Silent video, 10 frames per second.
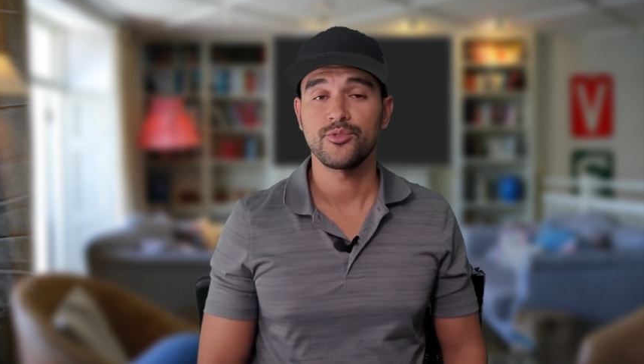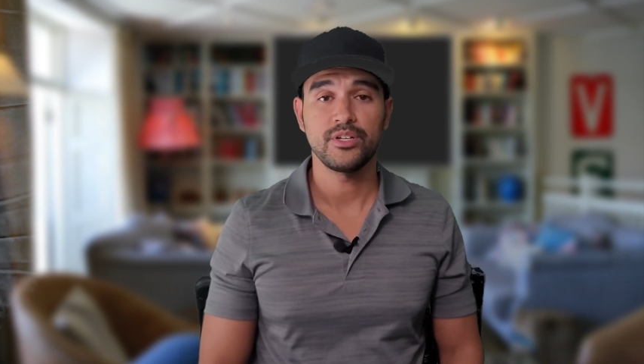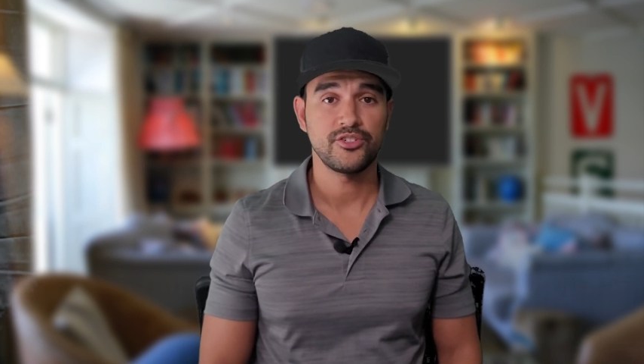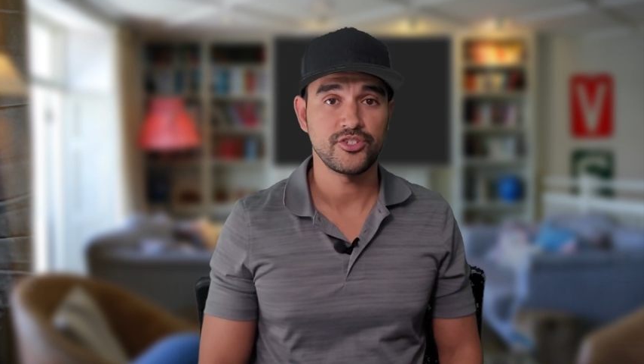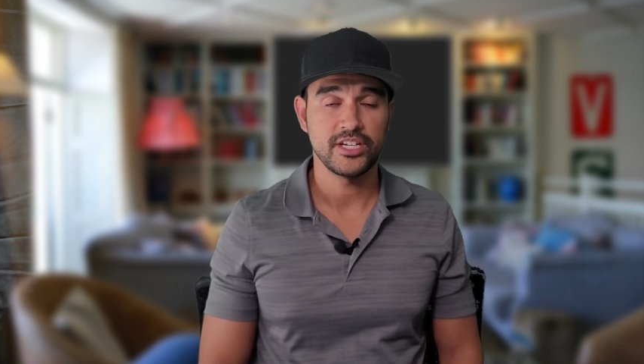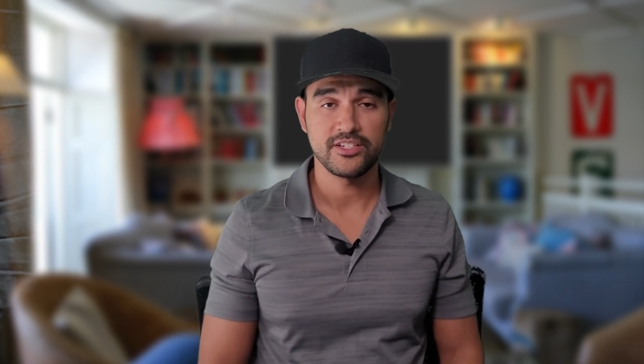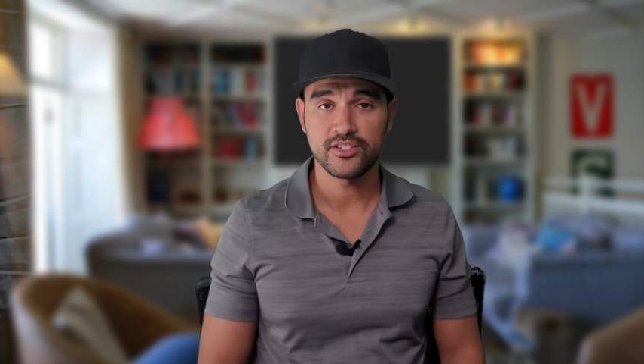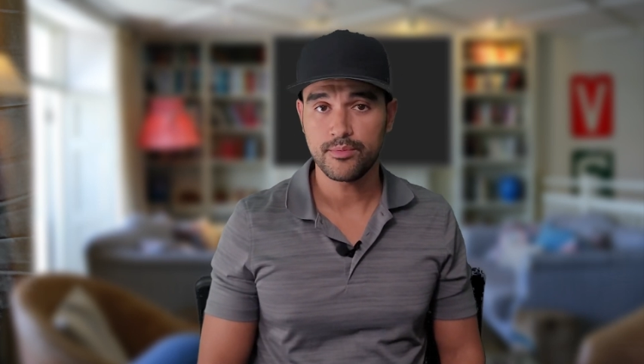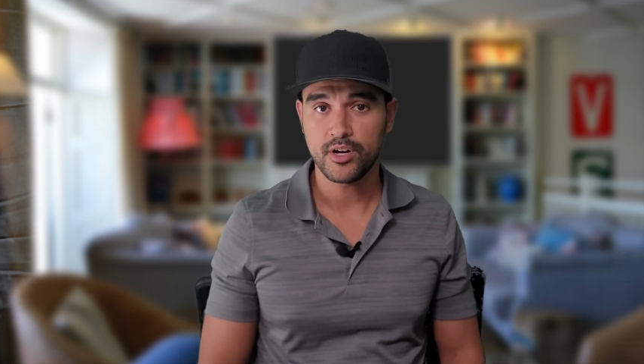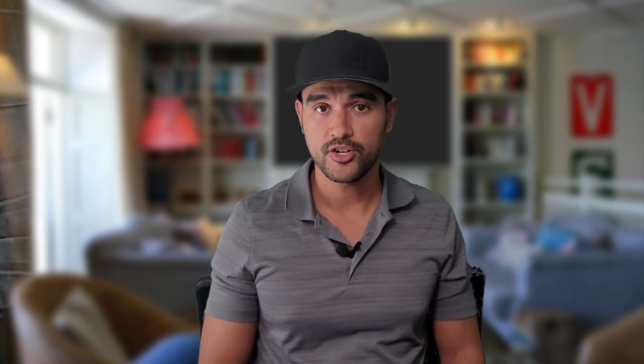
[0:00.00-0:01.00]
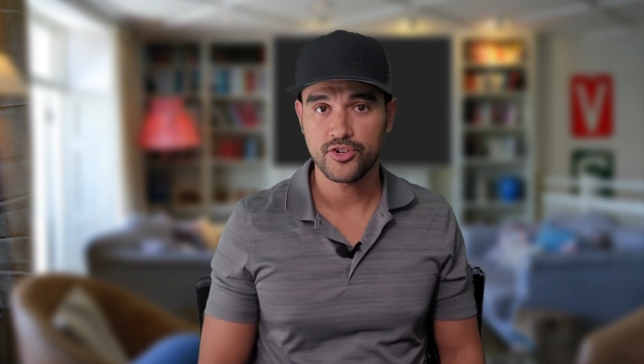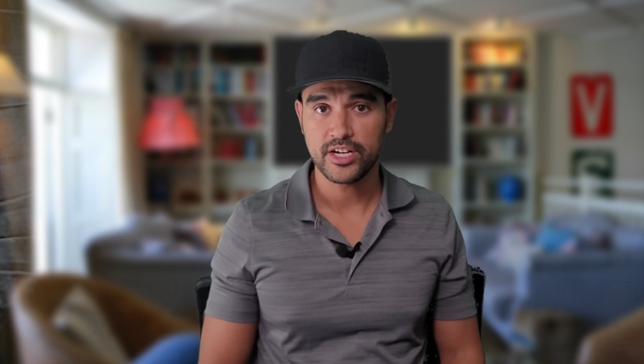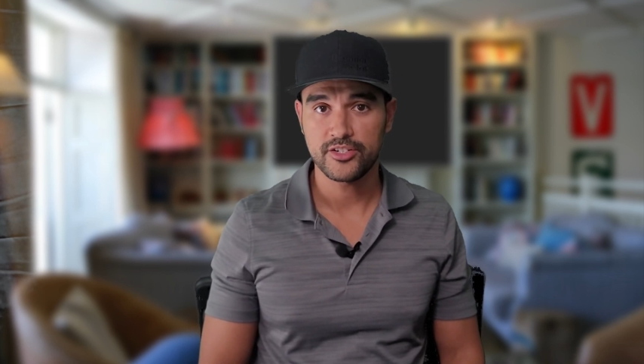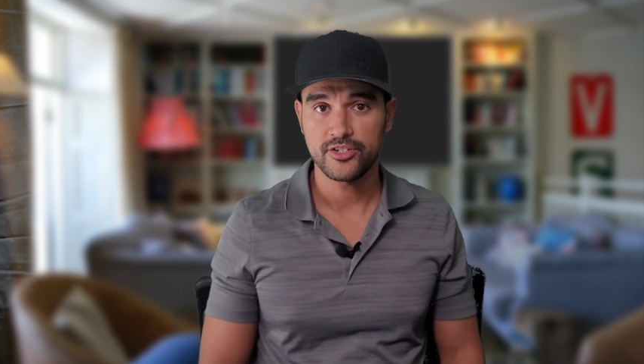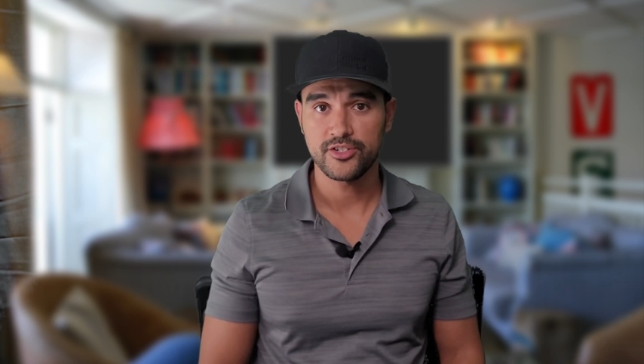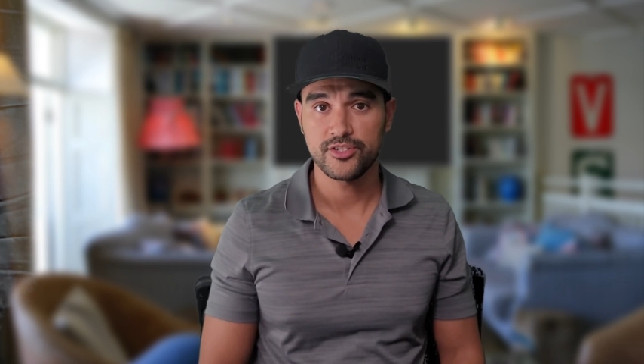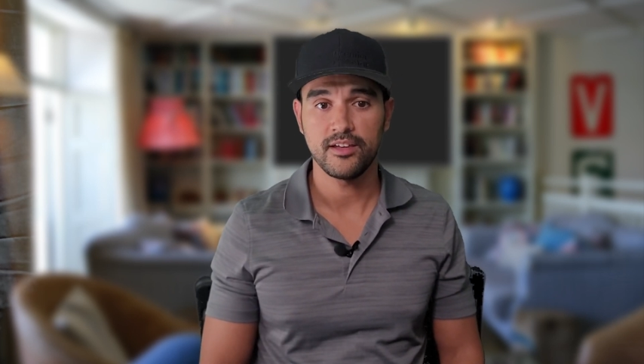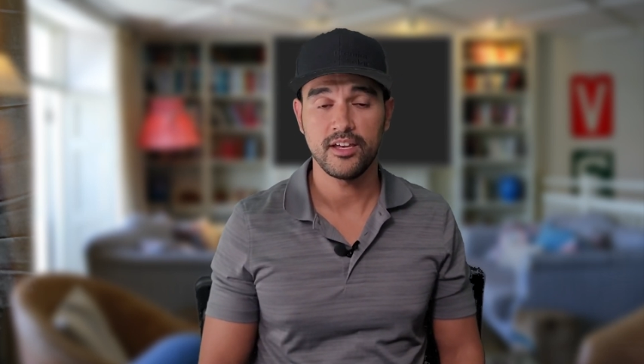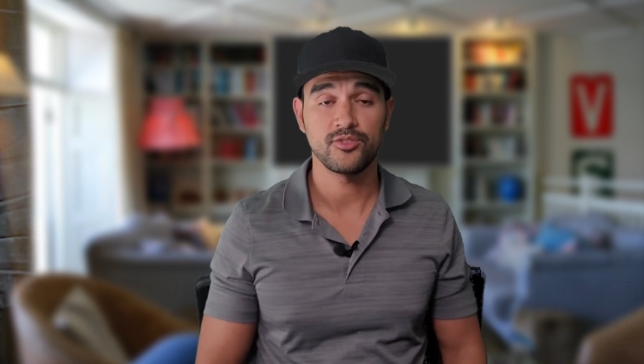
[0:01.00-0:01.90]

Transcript: Research any subcontractors,